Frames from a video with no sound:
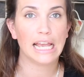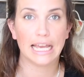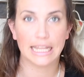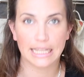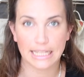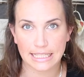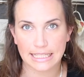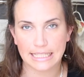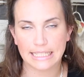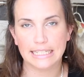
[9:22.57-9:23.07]

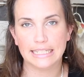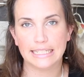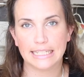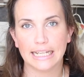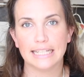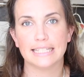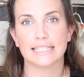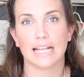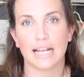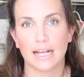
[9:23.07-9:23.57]
And they still
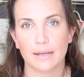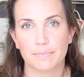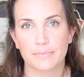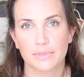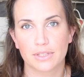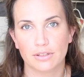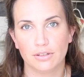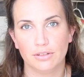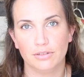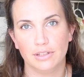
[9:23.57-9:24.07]
taste
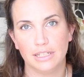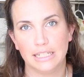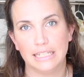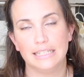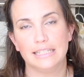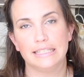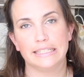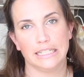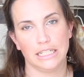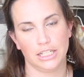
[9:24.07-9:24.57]
absolutely
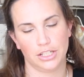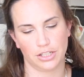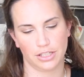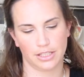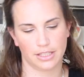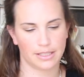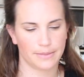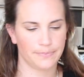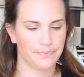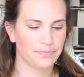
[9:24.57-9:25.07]

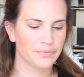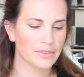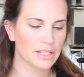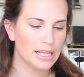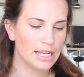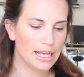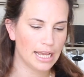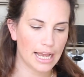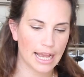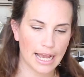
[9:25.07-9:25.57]
delicious.
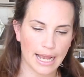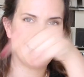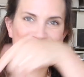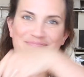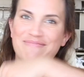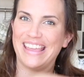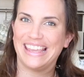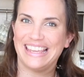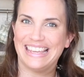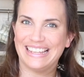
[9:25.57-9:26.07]

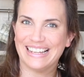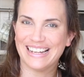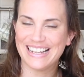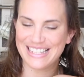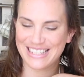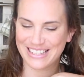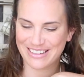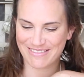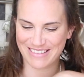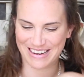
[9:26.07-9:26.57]
I'm making
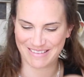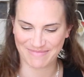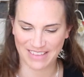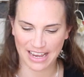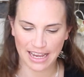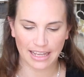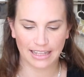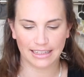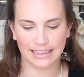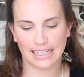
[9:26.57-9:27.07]
ice cream.
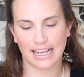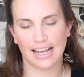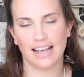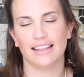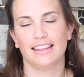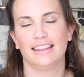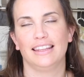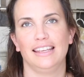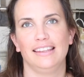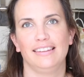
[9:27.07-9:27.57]

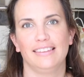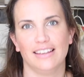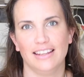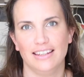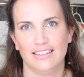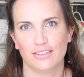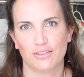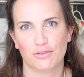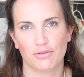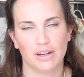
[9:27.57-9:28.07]
Now this
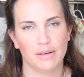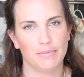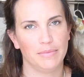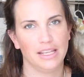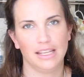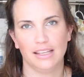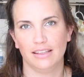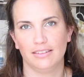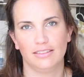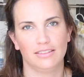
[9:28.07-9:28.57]
ice
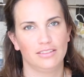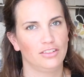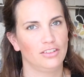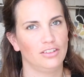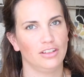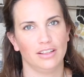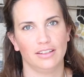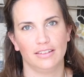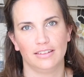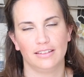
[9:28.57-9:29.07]
cream is
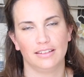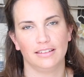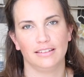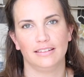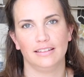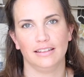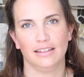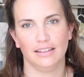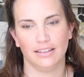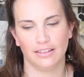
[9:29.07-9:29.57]
just
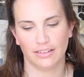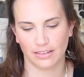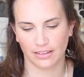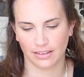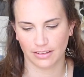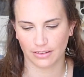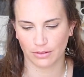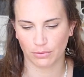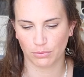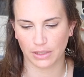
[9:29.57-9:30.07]

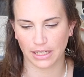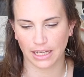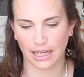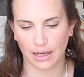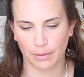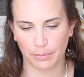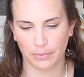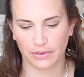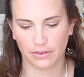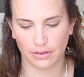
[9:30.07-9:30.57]
delicious. We
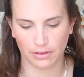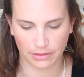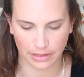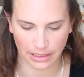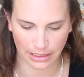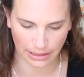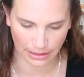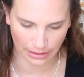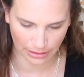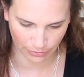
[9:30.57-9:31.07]

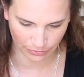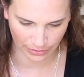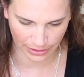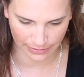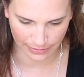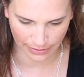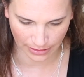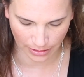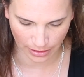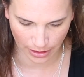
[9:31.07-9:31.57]
absolutely love
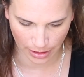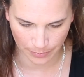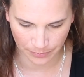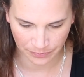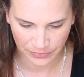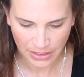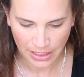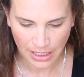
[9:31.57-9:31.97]
it at home.